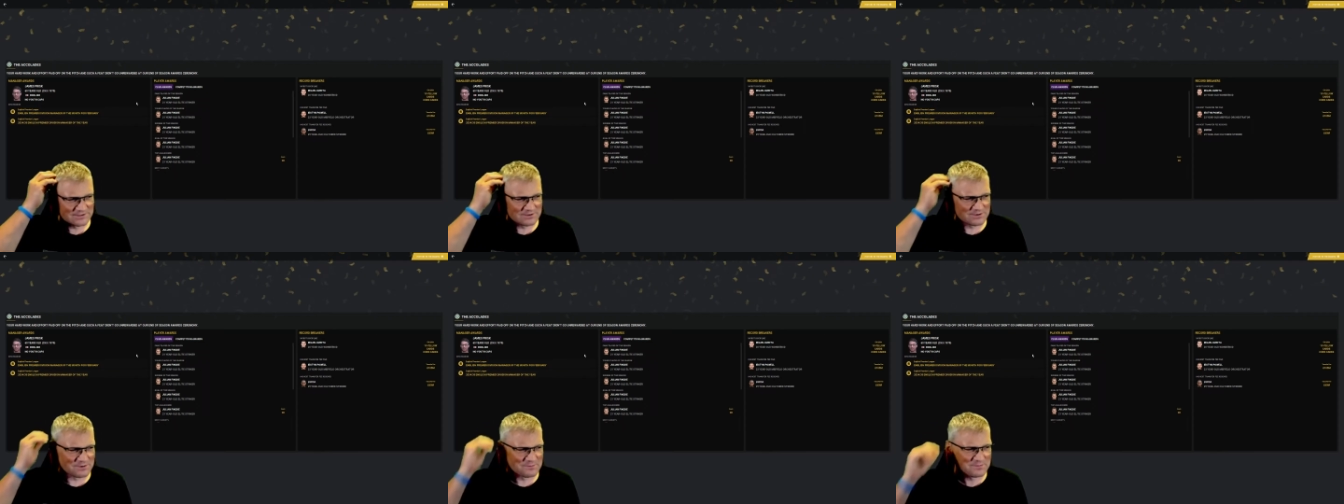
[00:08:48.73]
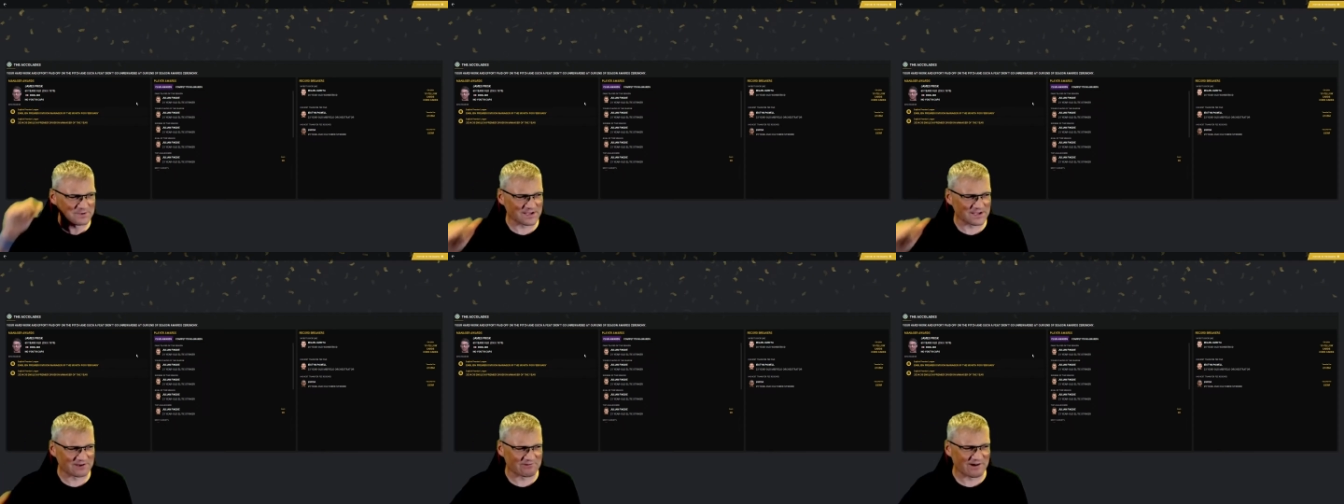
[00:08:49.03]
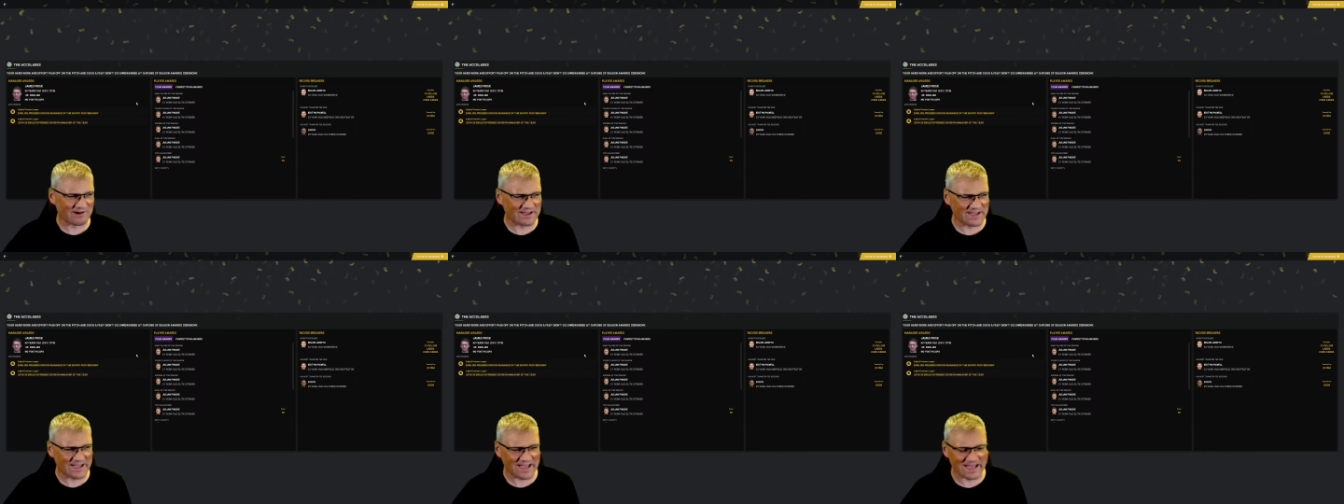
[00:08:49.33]
I've got a bit of
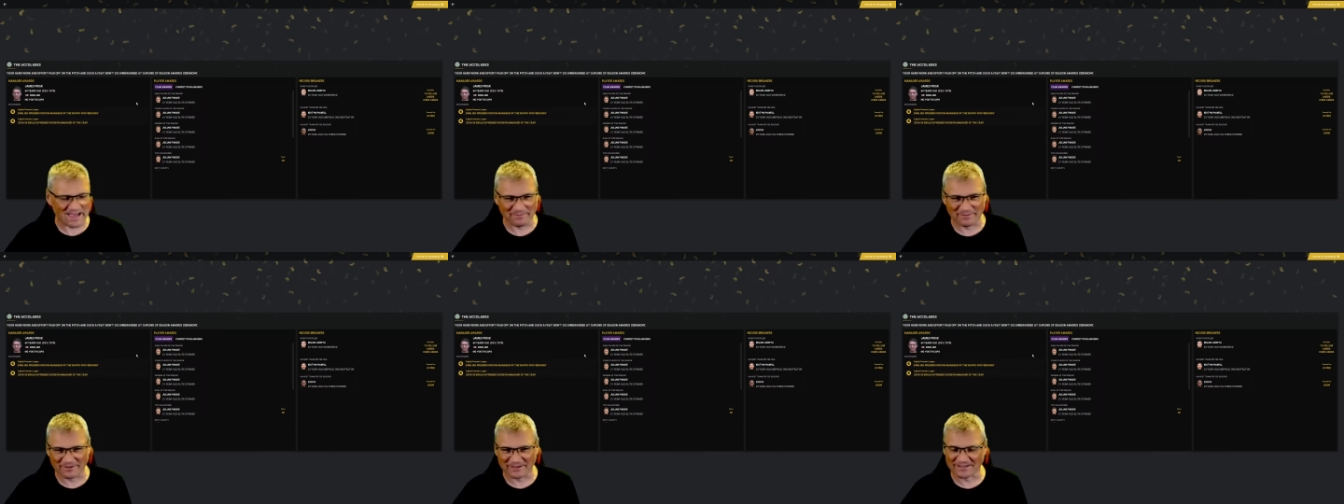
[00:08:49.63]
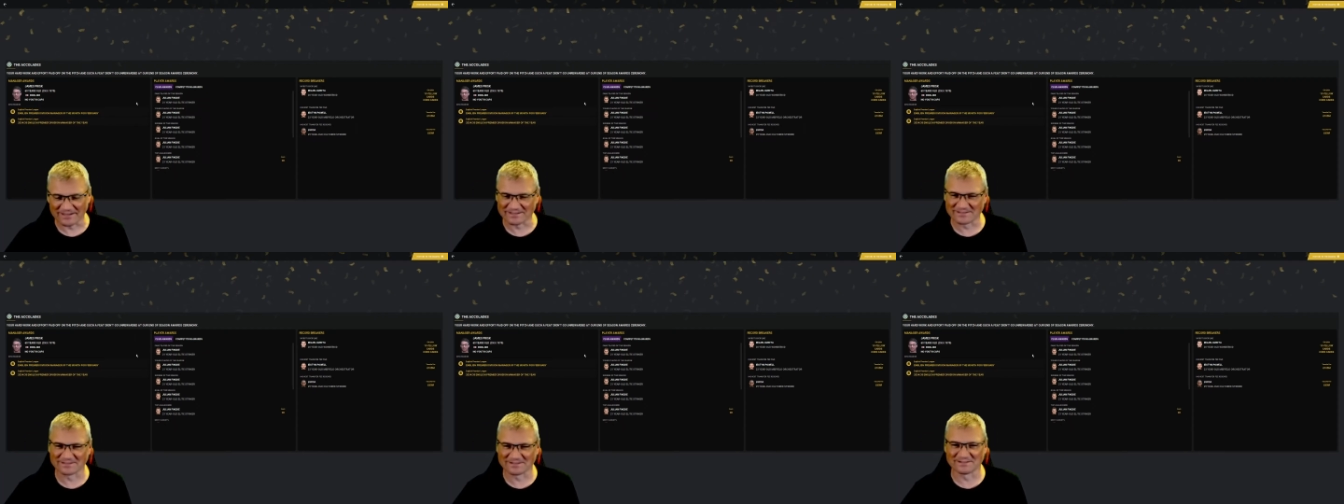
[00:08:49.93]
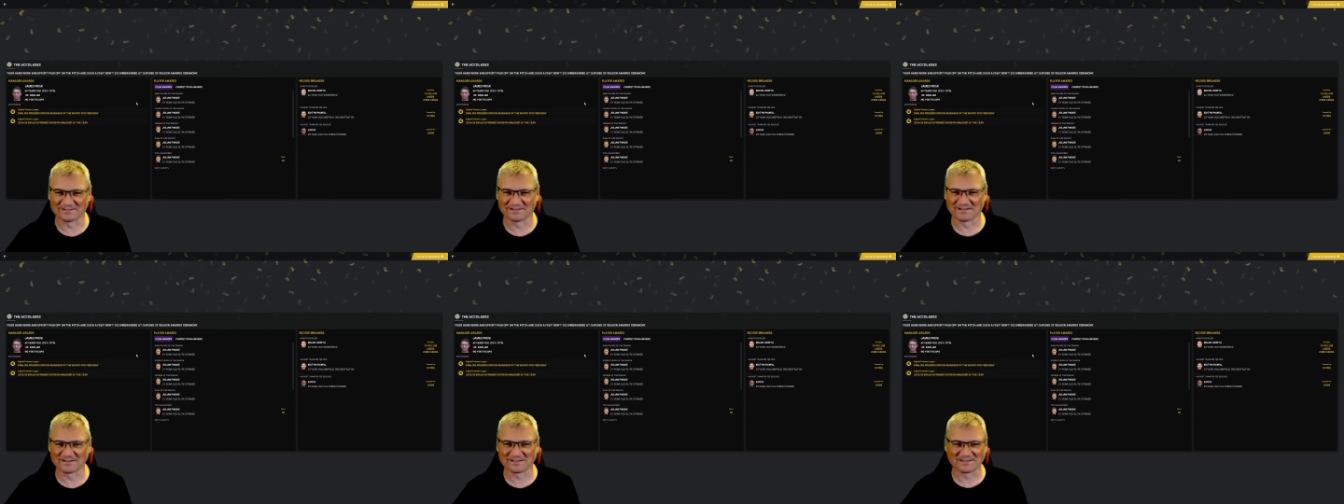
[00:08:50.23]
grey hair, but
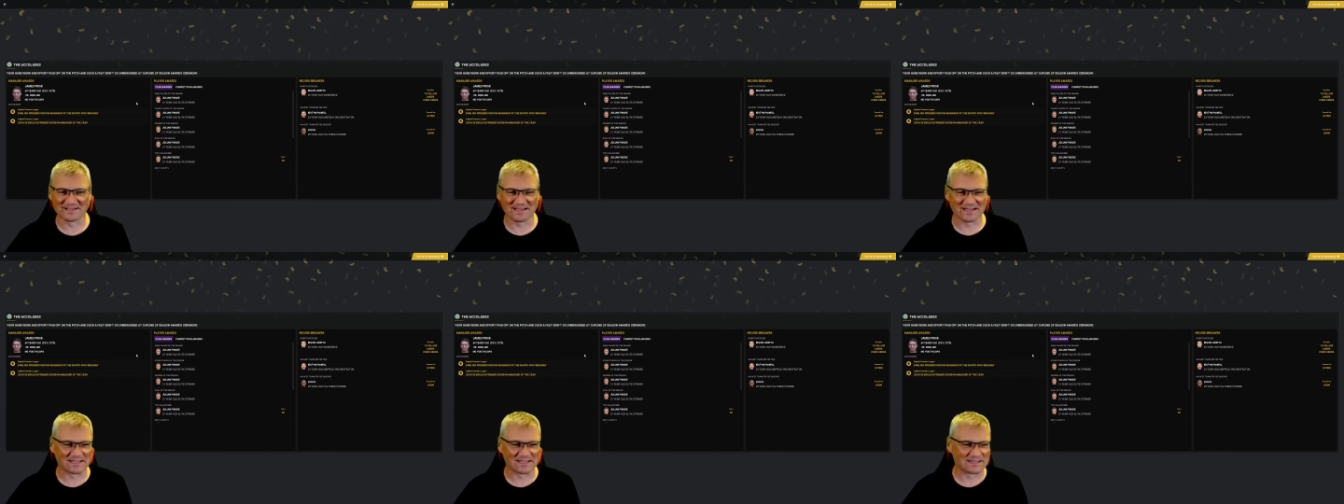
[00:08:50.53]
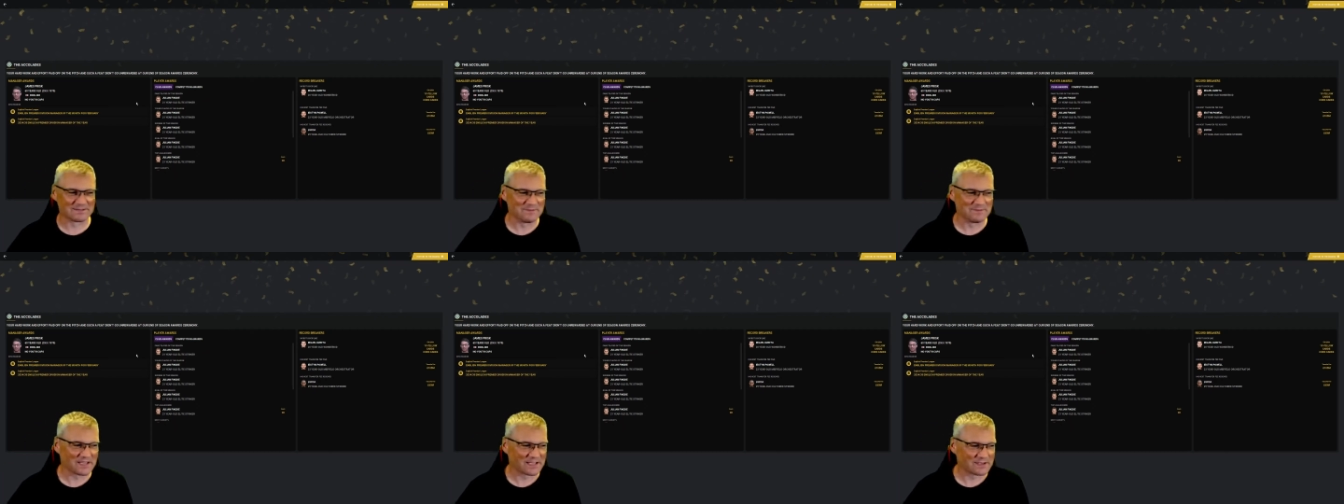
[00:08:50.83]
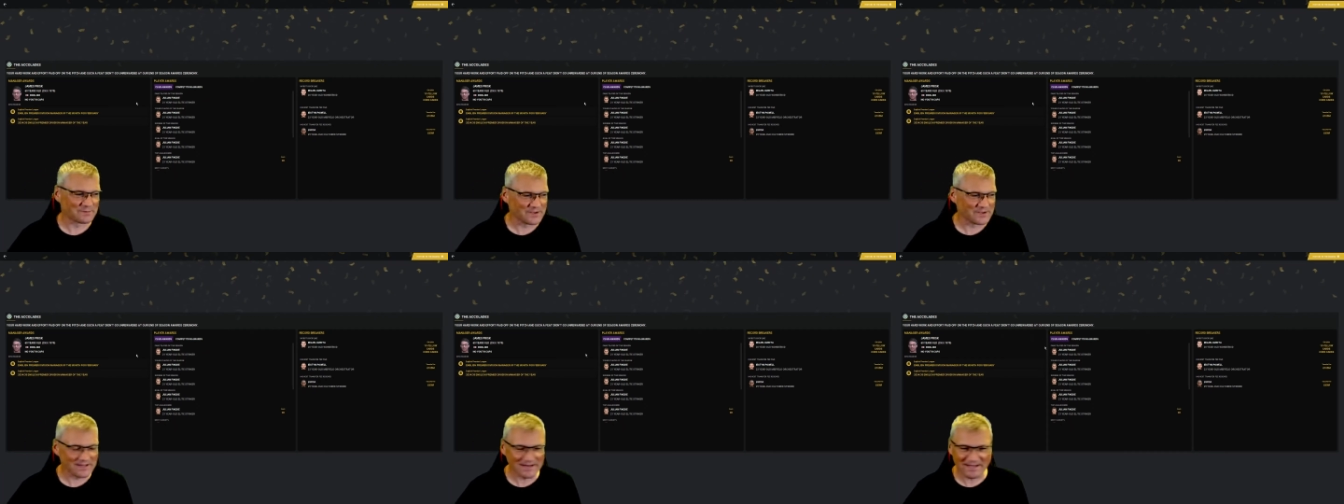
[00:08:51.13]
that's that's taking the
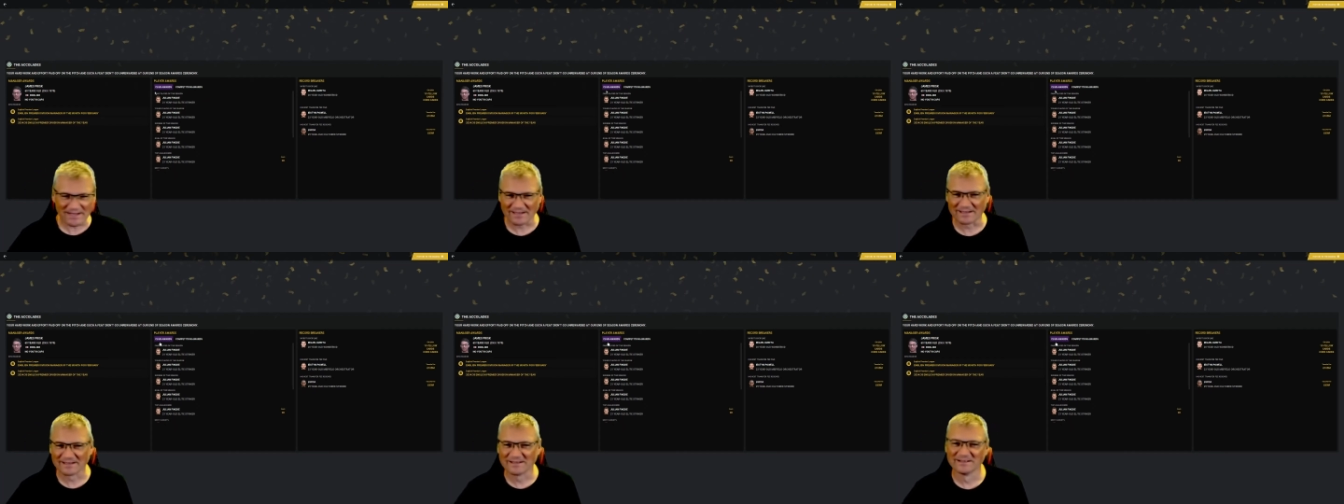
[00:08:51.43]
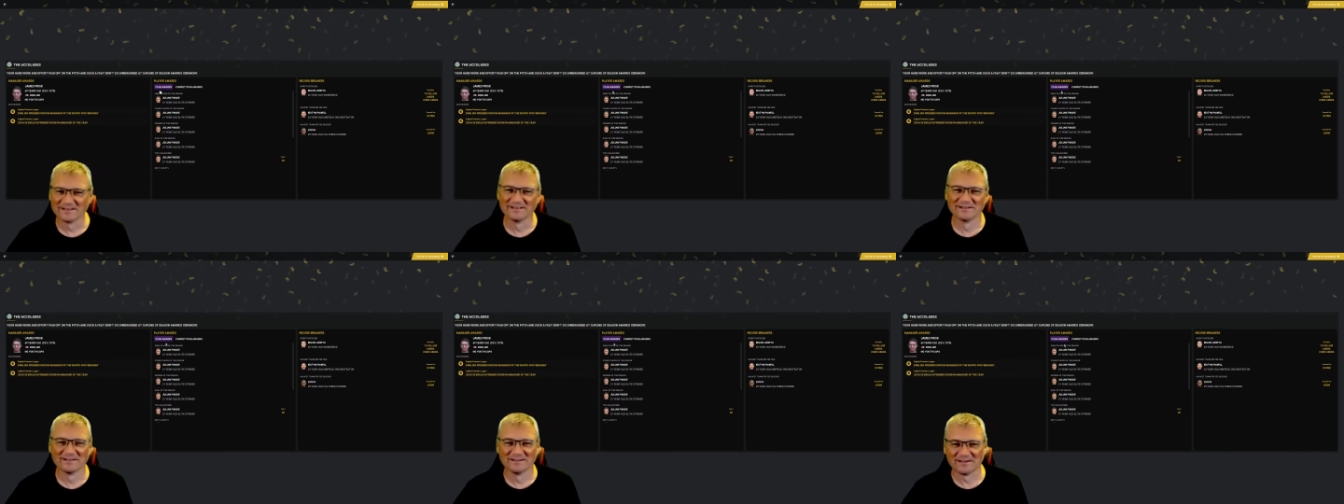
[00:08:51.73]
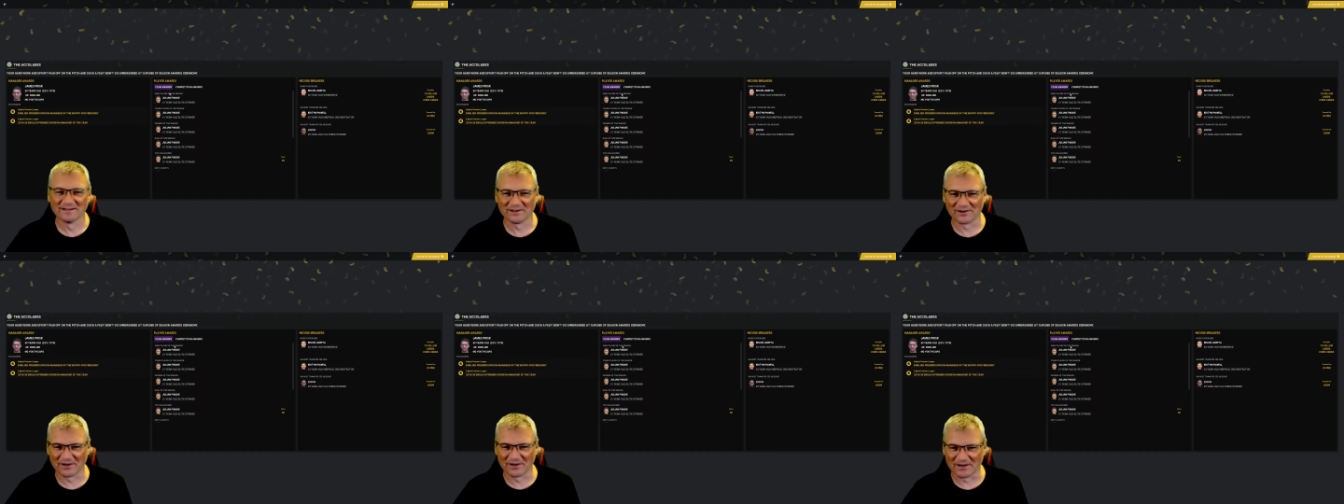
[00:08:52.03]
mick a bit, isn't it?
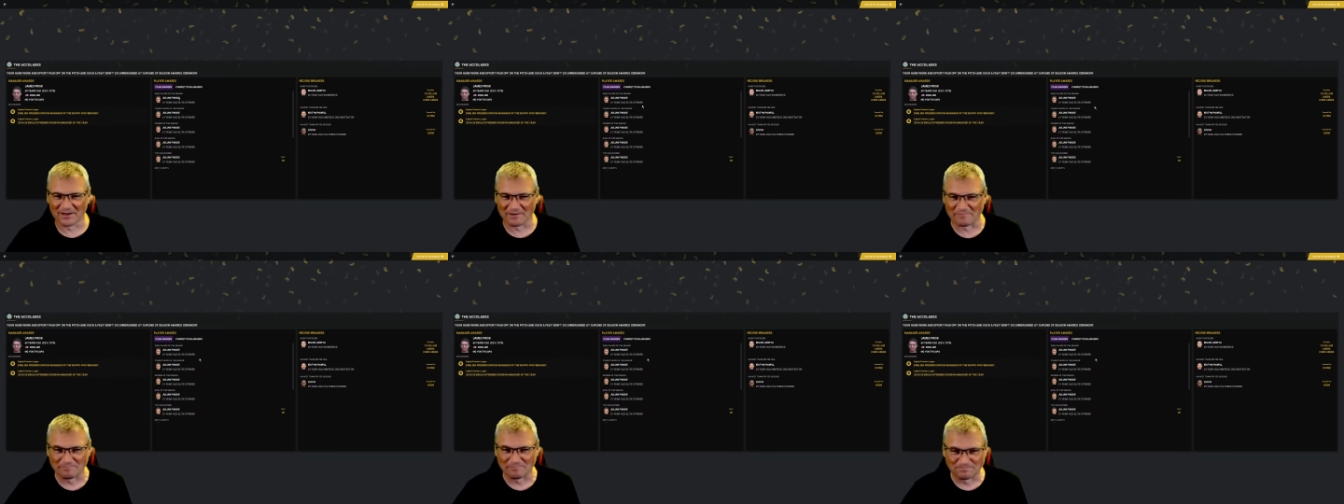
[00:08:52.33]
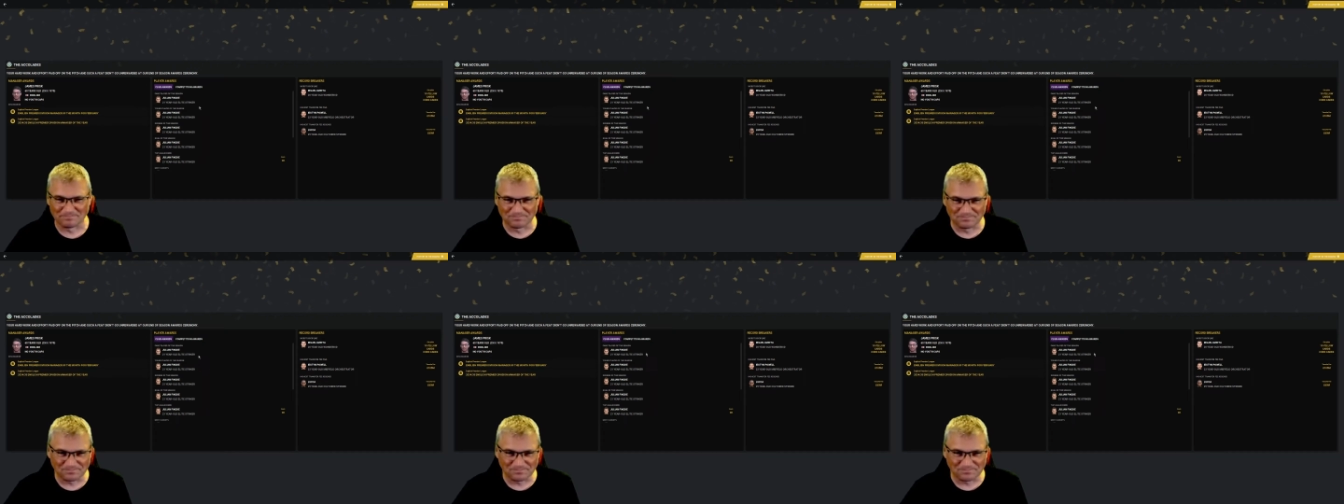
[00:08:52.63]
I don't know.